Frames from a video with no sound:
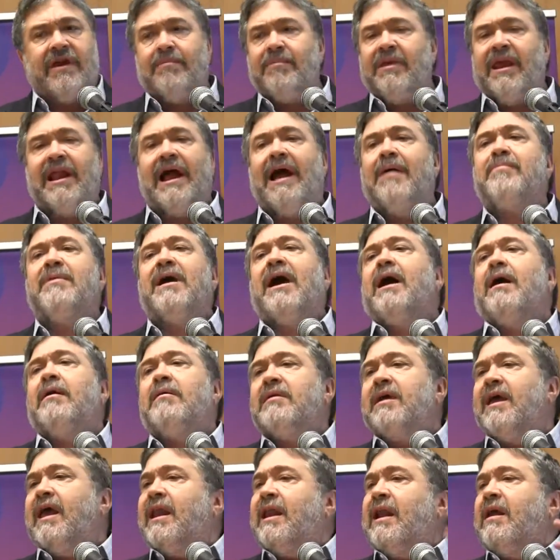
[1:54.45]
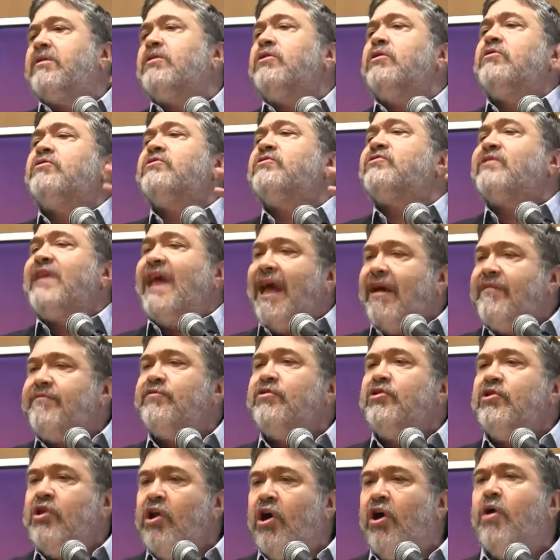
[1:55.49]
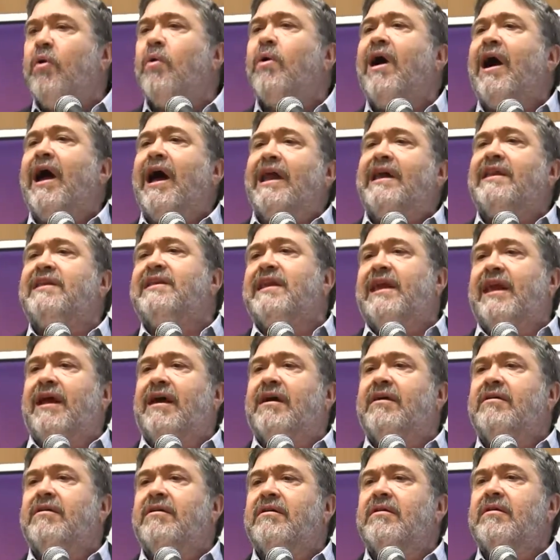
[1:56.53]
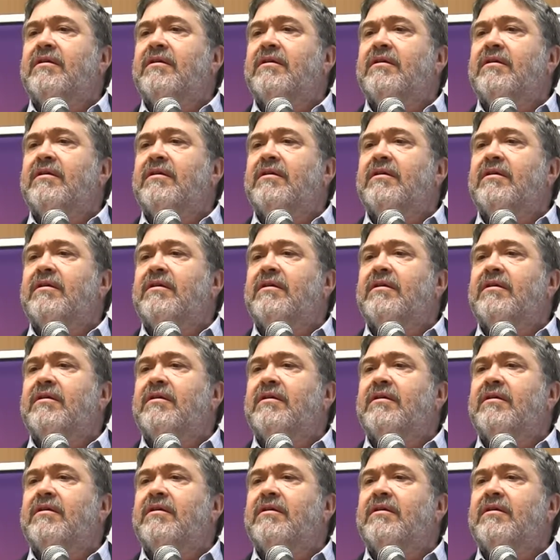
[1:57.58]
I mean, and you just have no idea.